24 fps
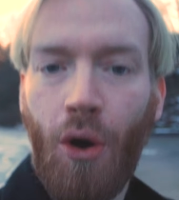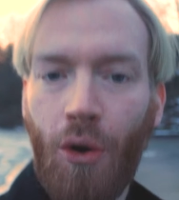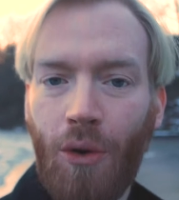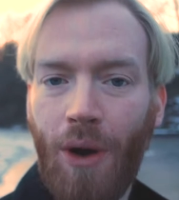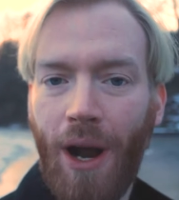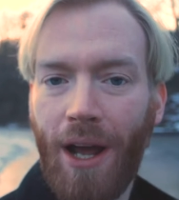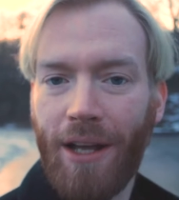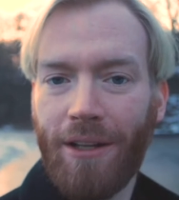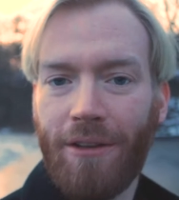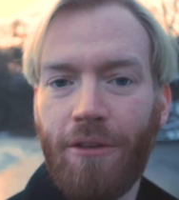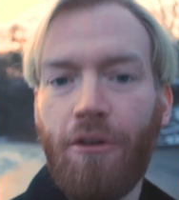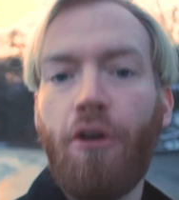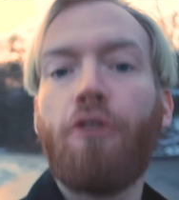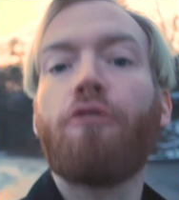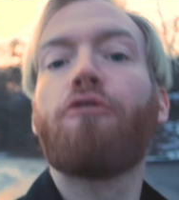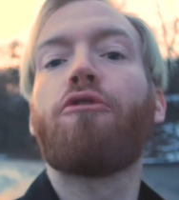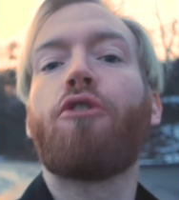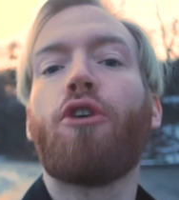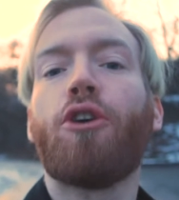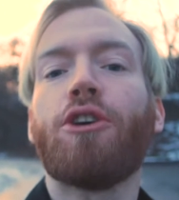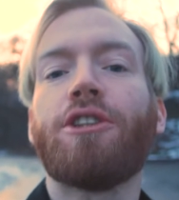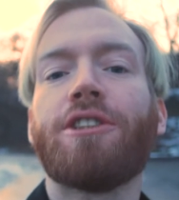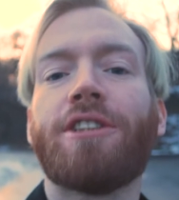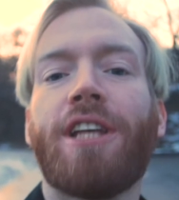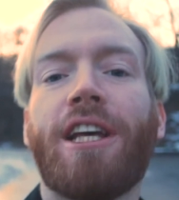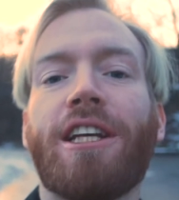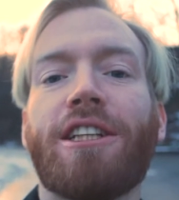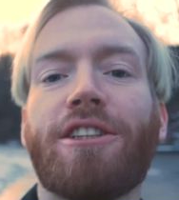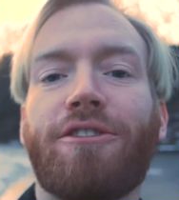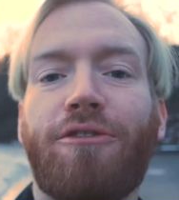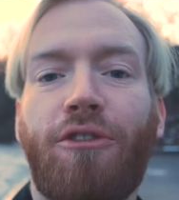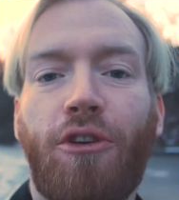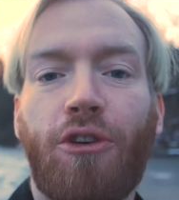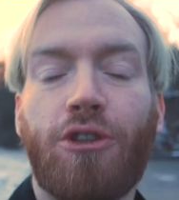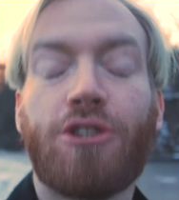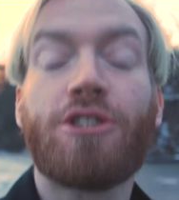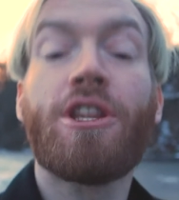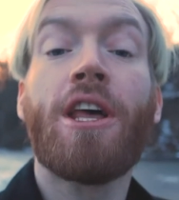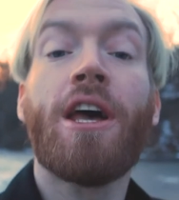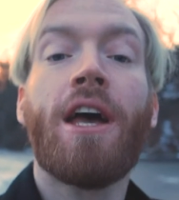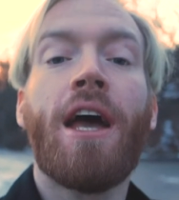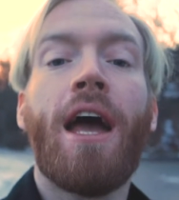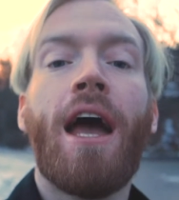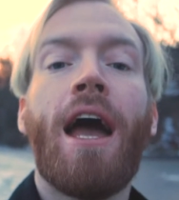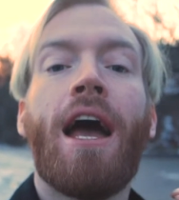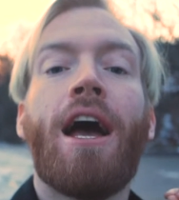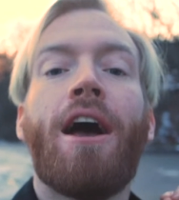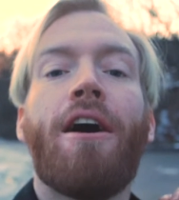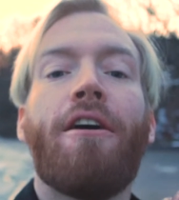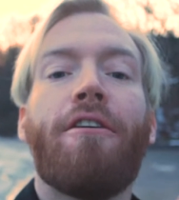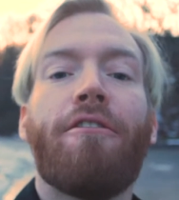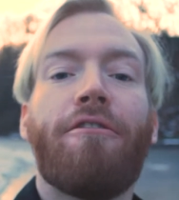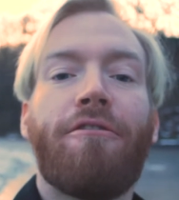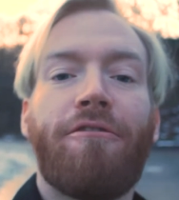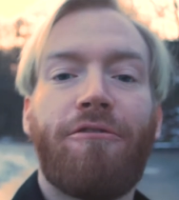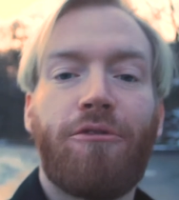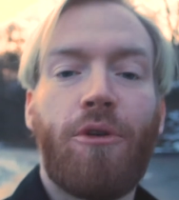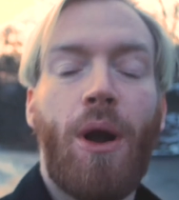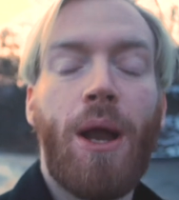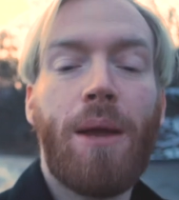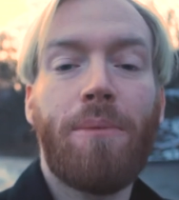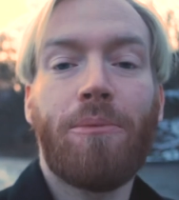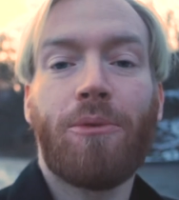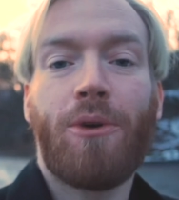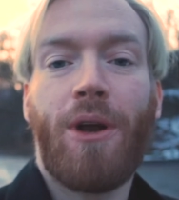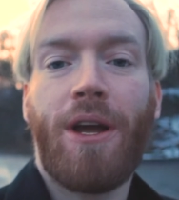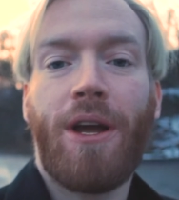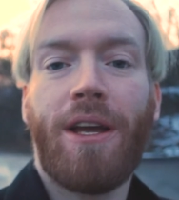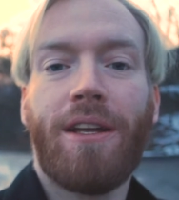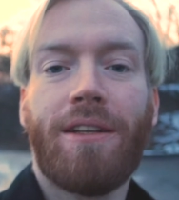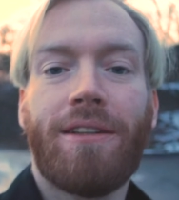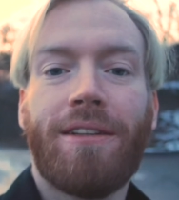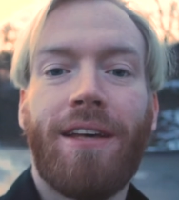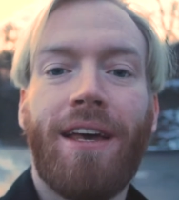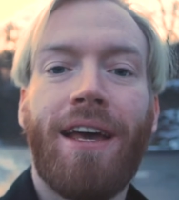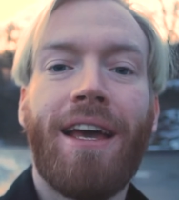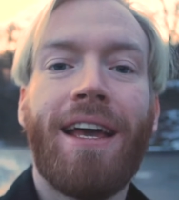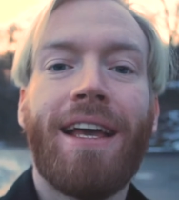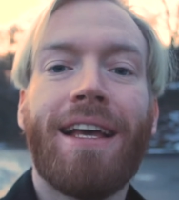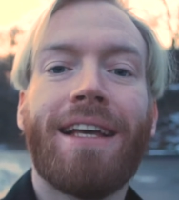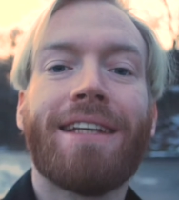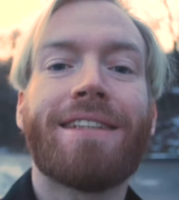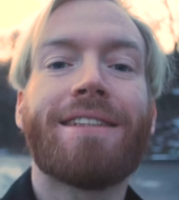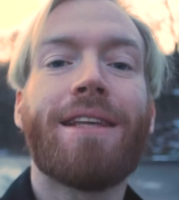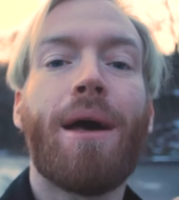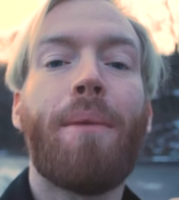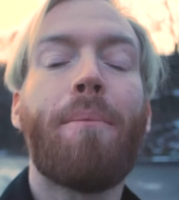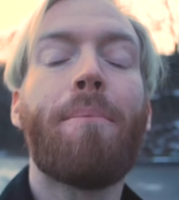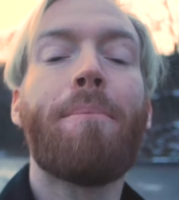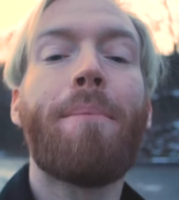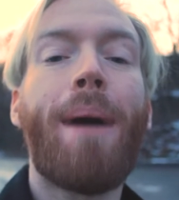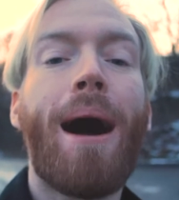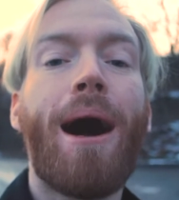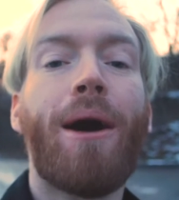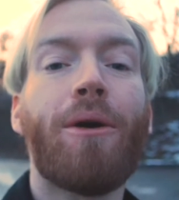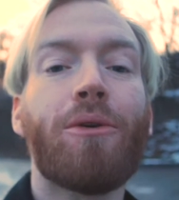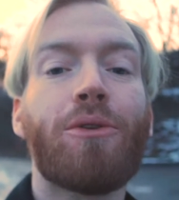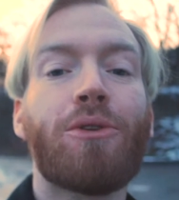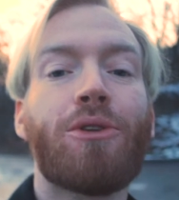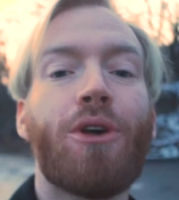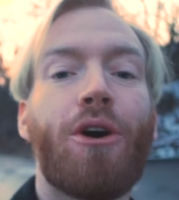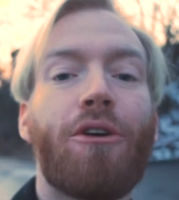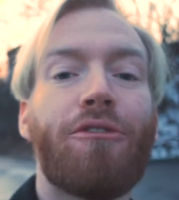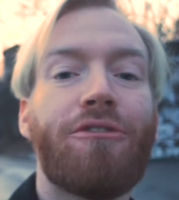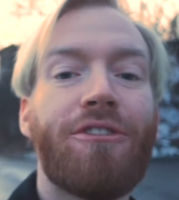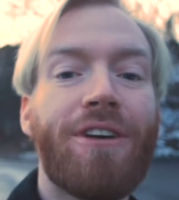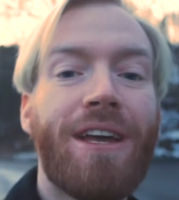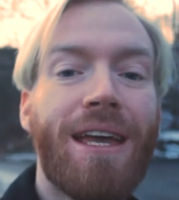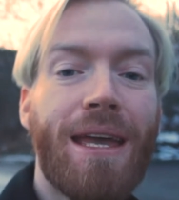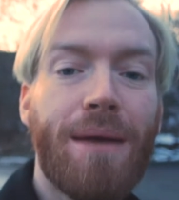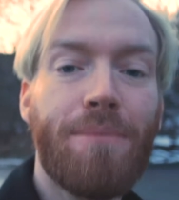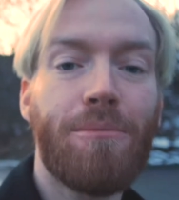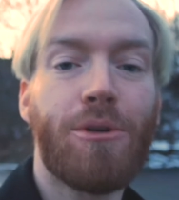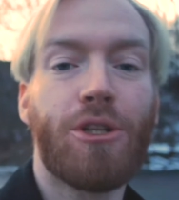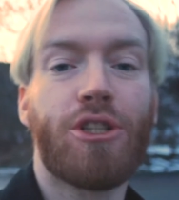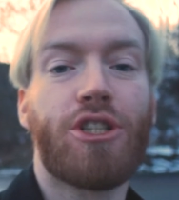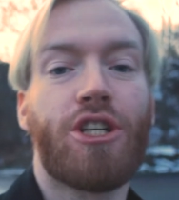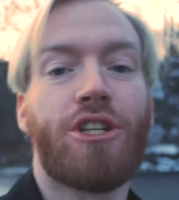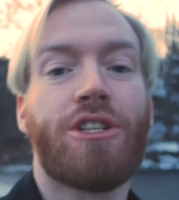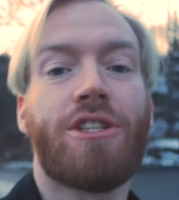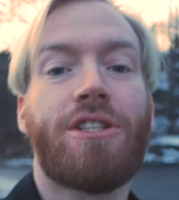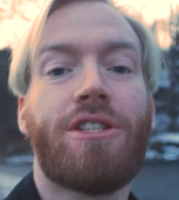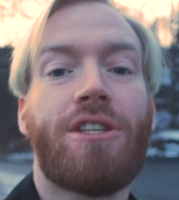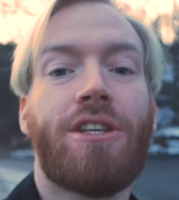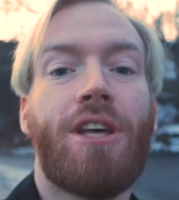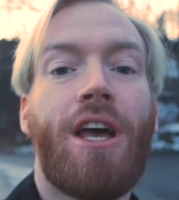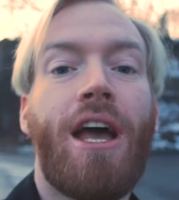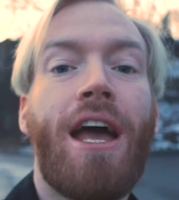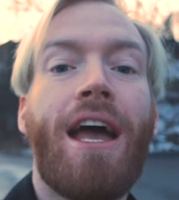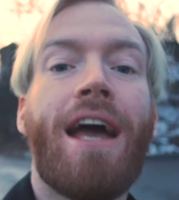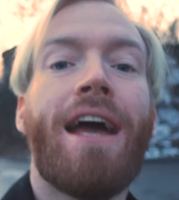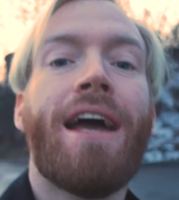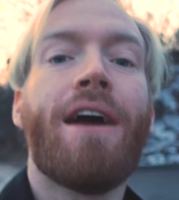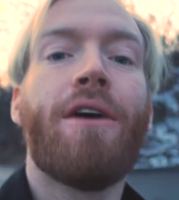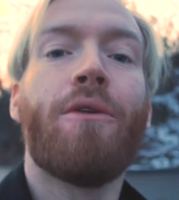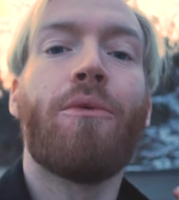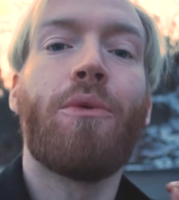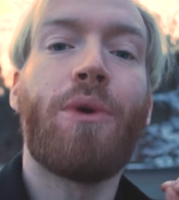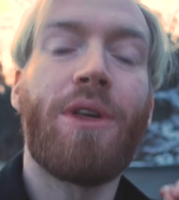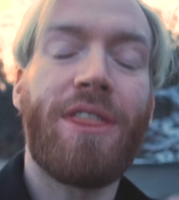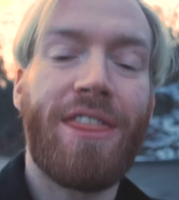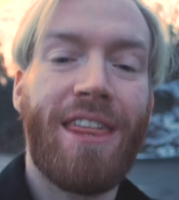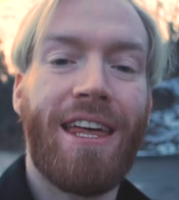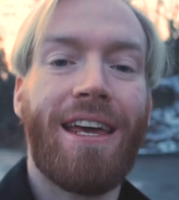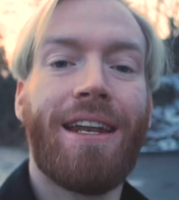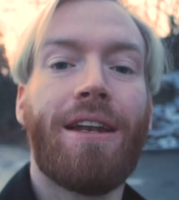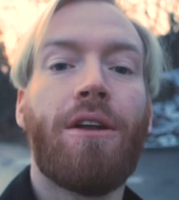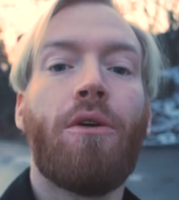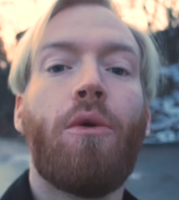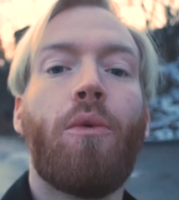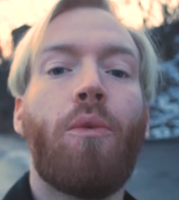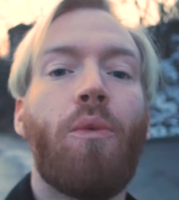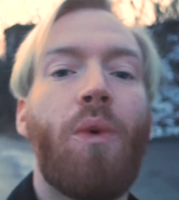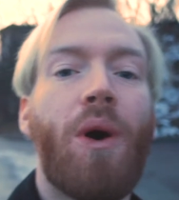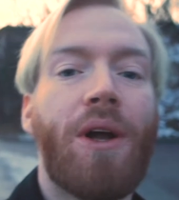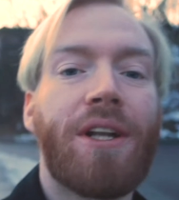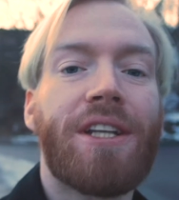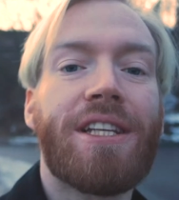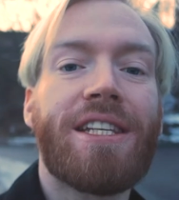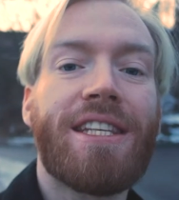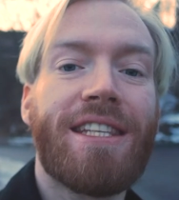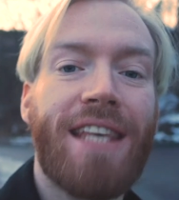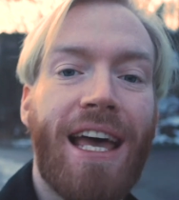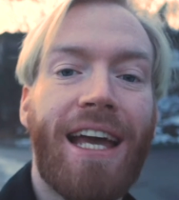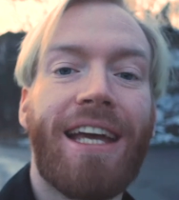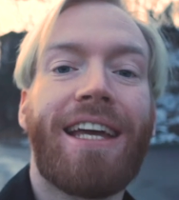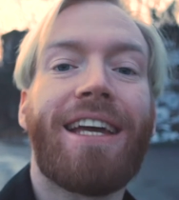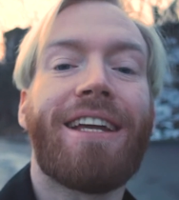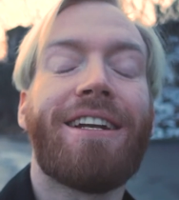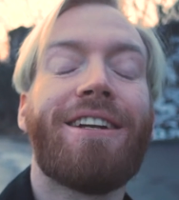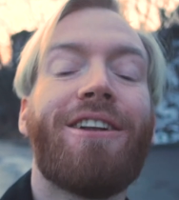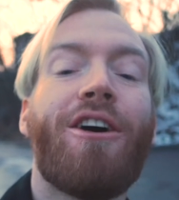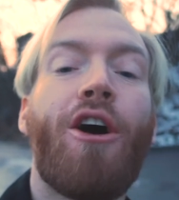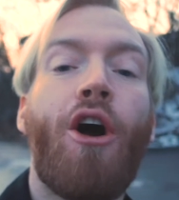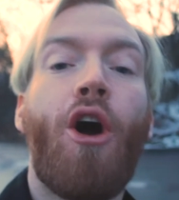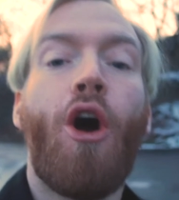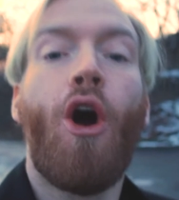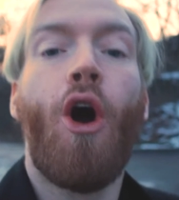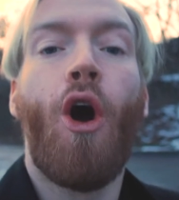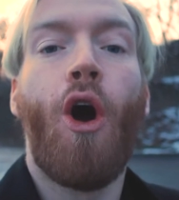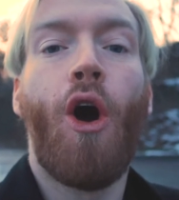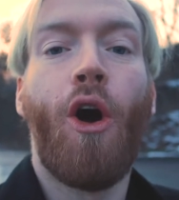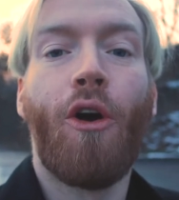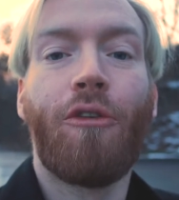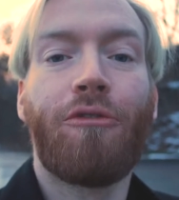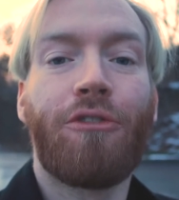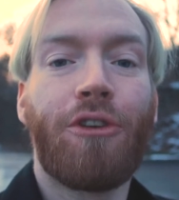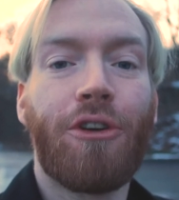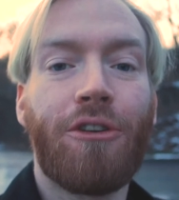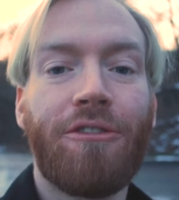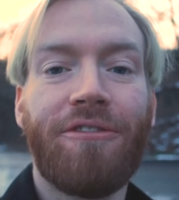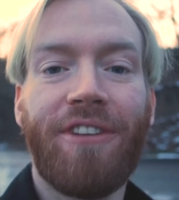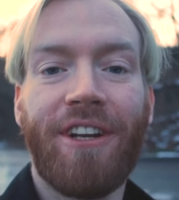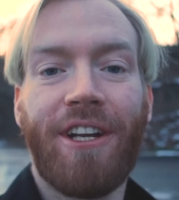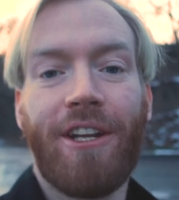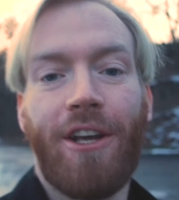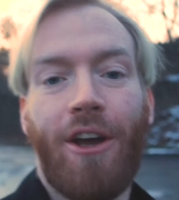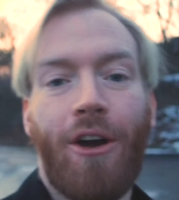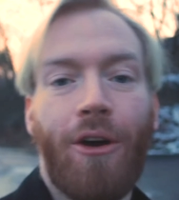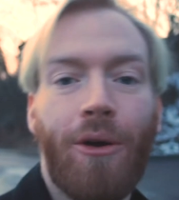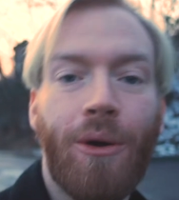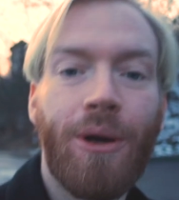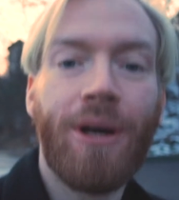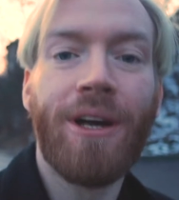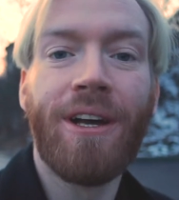Alright, first things first. Frame rate is the amount of images within 1 second of your video.